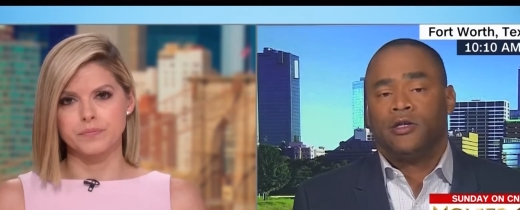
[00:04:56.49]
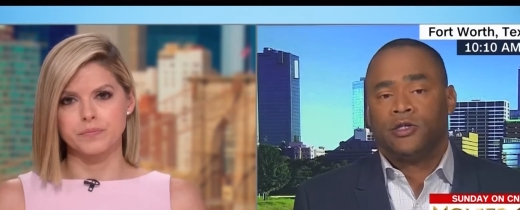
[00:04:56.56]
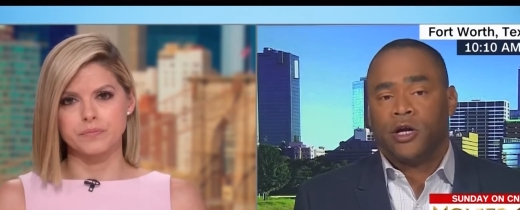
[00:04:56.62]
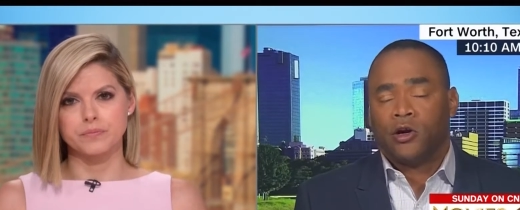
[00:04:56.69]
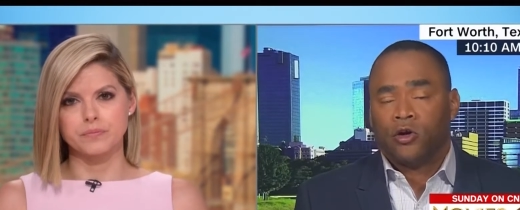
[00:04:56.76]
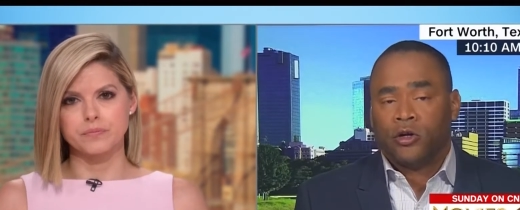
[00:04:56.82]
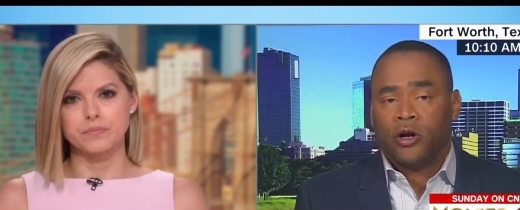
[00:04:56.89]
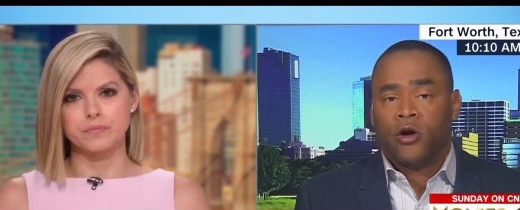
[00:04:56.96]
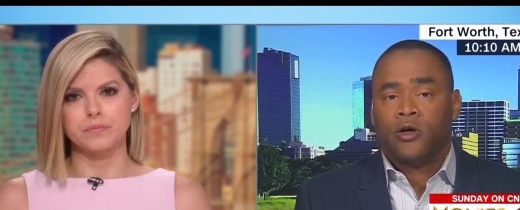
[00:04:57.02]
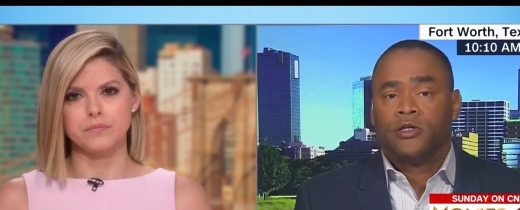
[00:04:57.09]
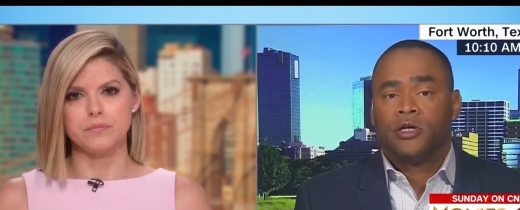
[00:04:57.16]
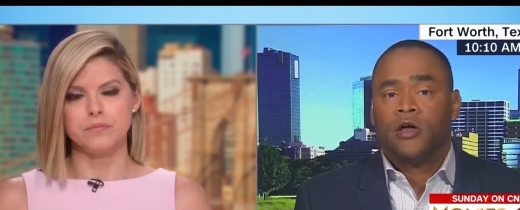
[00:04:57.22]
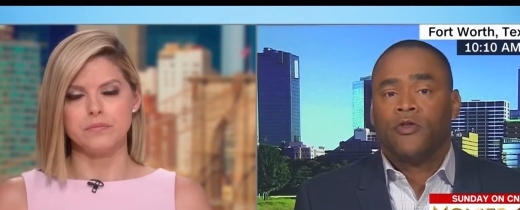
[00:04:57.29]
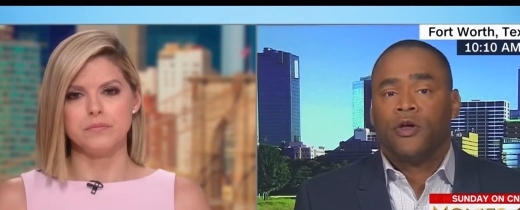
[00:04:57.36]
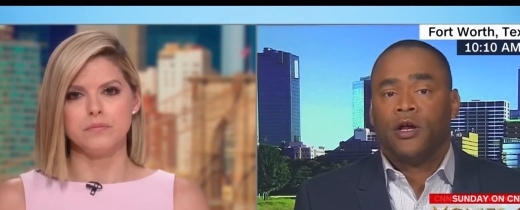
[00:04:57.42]
Speaker 1: secretary
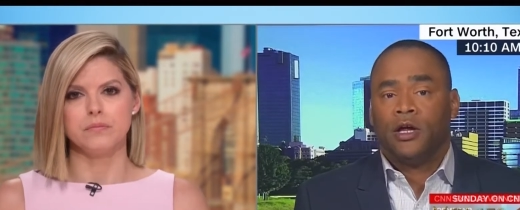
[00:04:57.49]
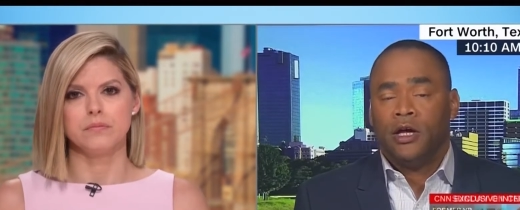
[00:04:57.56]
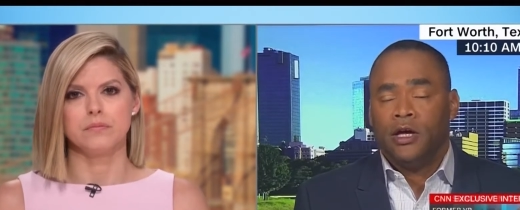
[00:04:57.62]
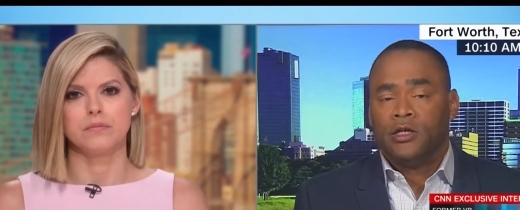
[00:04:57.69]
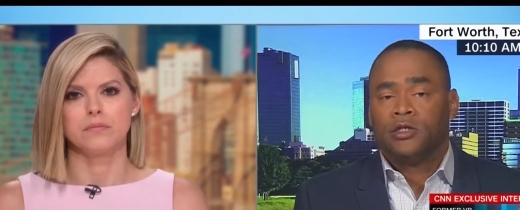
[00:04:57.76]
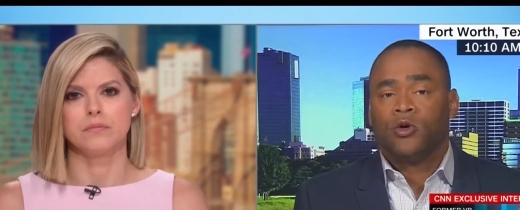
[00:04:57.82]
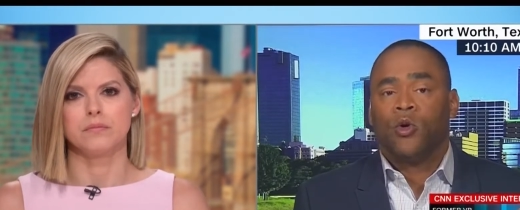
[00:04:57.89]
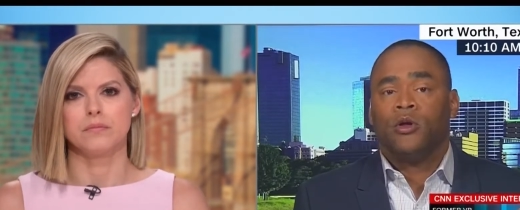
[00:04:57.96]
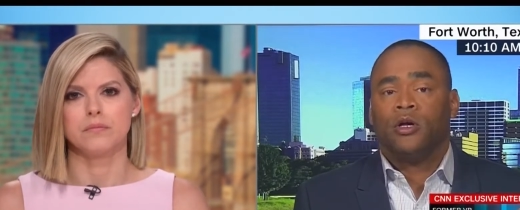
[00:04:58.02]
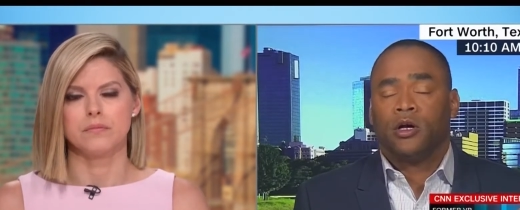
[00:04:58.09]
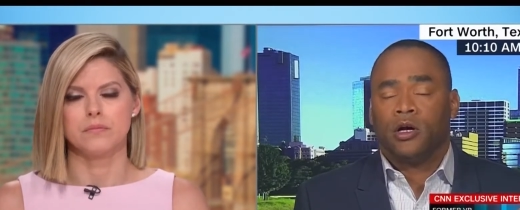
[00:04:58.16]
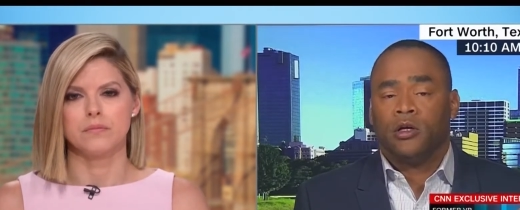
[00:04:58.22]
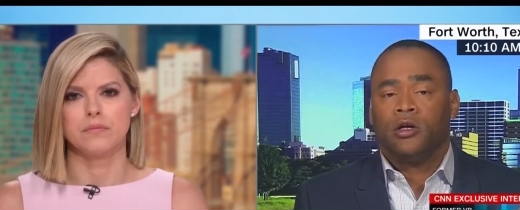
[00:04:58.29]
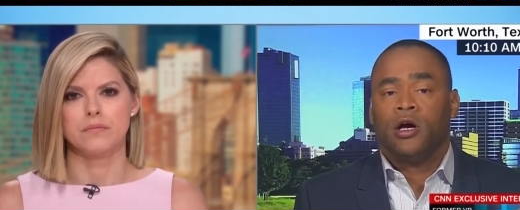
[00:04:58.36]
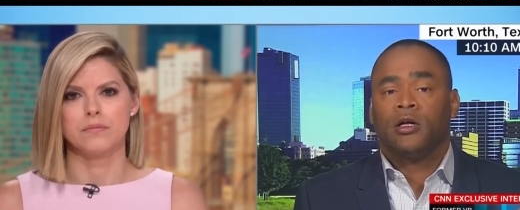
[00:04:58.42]
said that he is going to
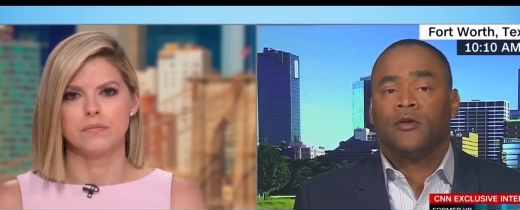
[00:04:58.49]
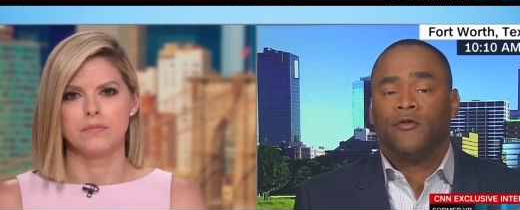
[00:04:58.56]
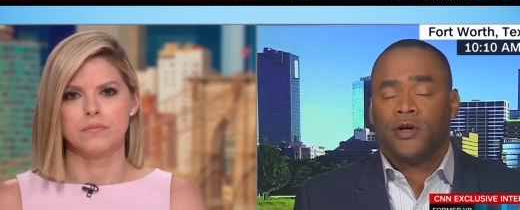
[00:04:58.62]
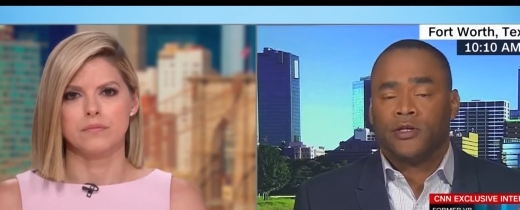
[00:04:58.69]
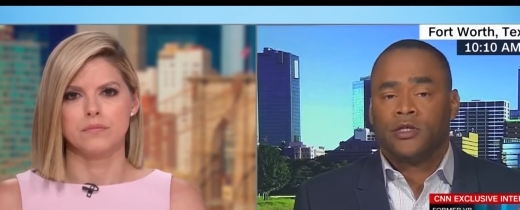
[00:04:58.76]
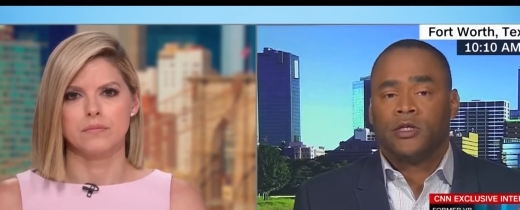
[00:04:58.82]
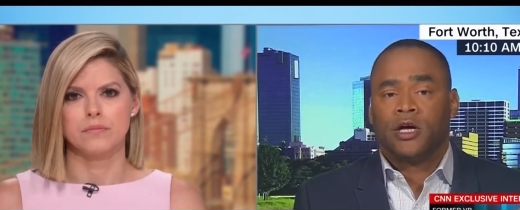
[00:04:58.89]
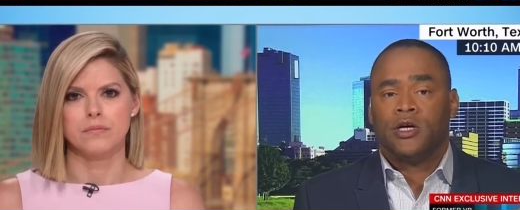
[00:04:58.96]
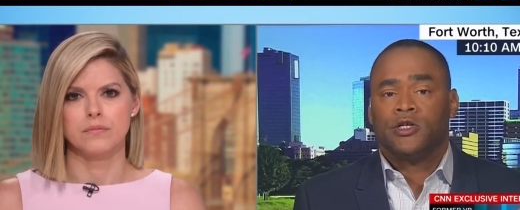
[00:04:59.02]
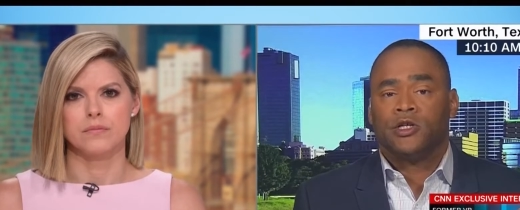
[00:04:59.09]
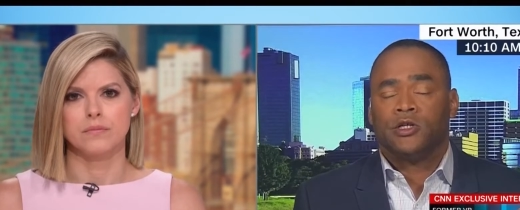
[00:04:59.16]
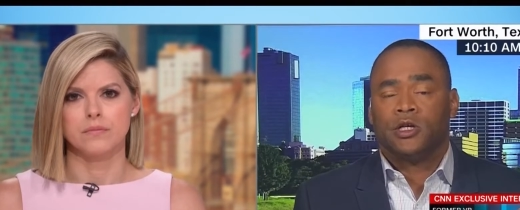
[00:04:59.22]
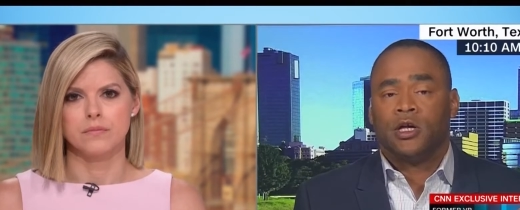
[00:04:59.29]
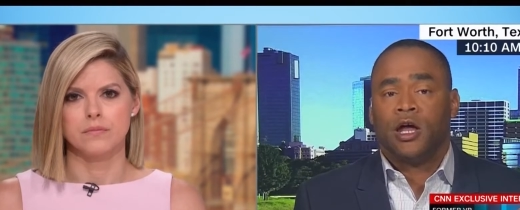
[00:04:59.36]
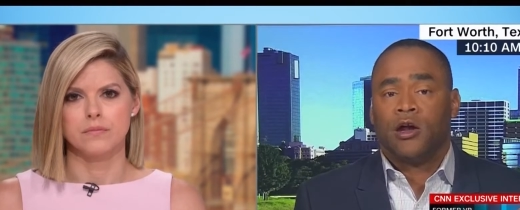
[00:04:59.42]
conduct
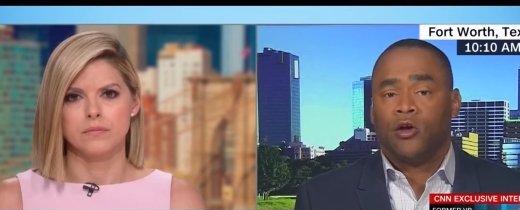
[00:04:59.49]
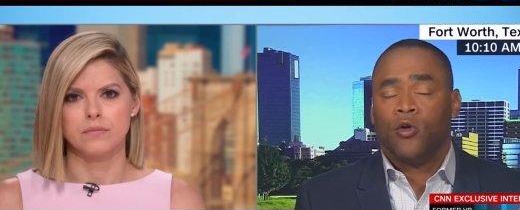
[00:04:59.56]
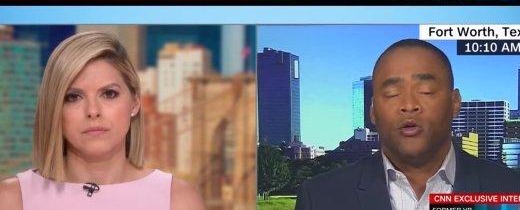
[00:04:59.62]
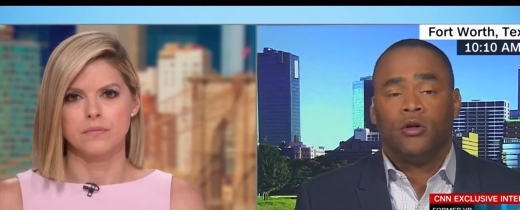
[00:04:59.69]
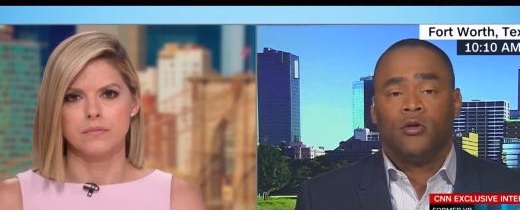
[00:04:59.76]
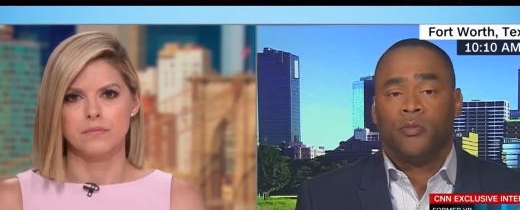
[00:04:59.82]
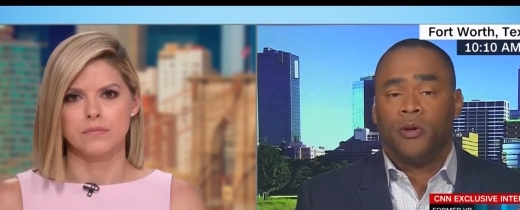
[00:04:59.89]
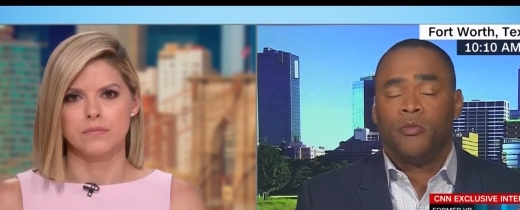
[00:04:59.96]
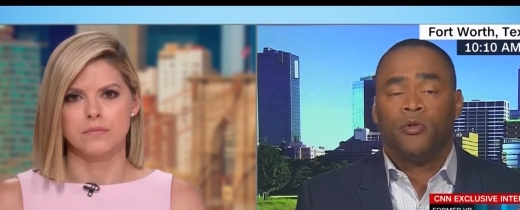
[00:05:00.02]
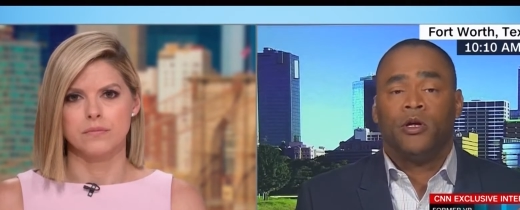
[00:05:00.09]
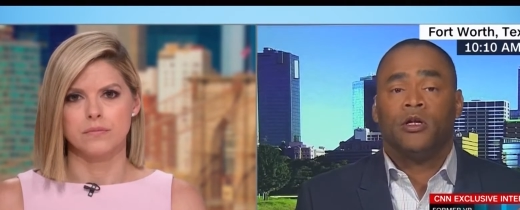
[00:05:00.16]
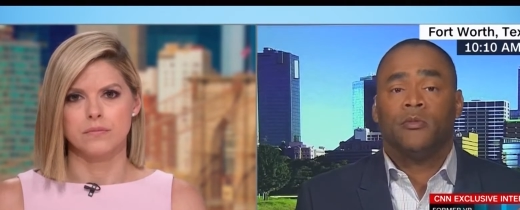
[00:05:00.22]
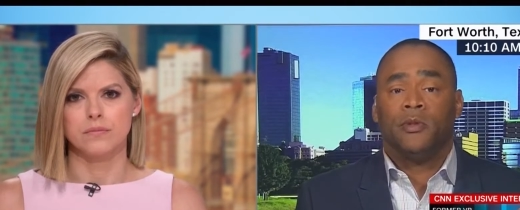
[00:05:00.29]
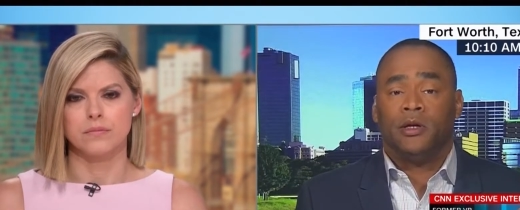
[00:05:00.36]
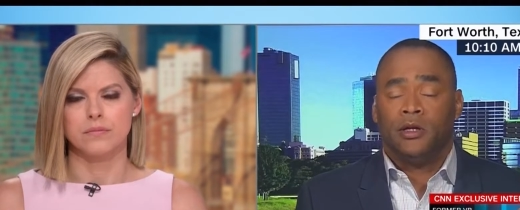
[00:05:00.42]
investigations, and not only do people
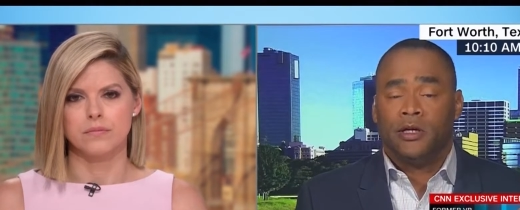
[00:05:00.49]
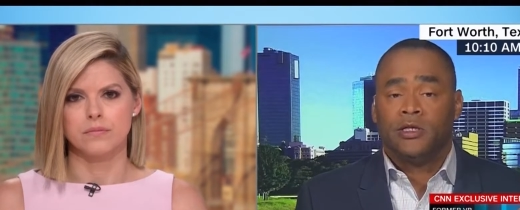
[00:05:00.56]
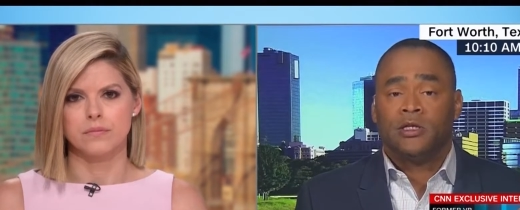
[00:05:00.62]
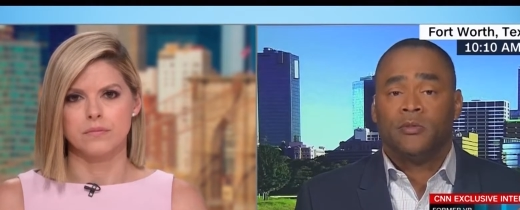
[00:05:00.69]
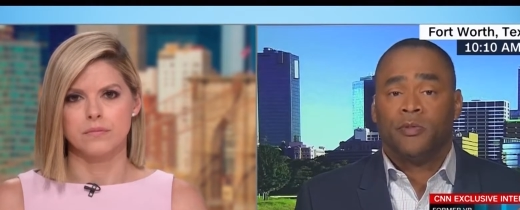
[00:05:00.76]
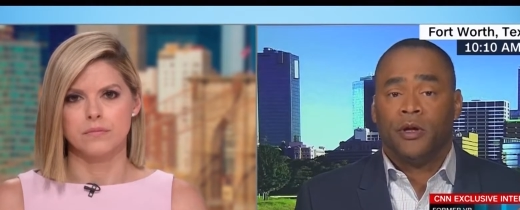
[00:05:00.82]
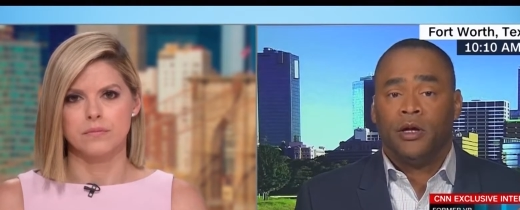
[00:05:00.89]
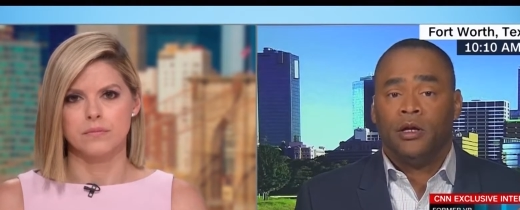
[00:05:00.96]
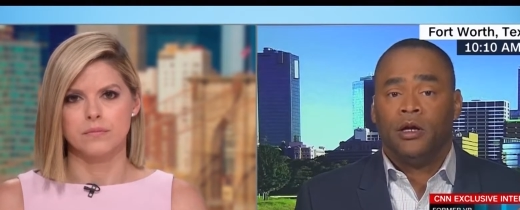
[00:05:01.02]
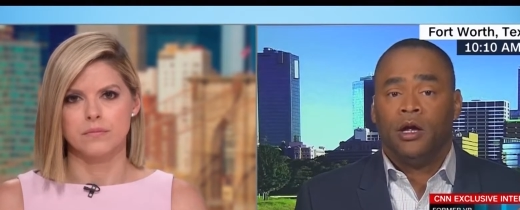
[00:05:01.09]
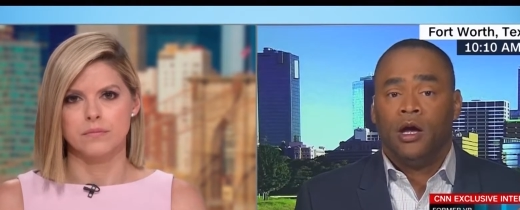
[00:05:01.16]
need to be disciplined,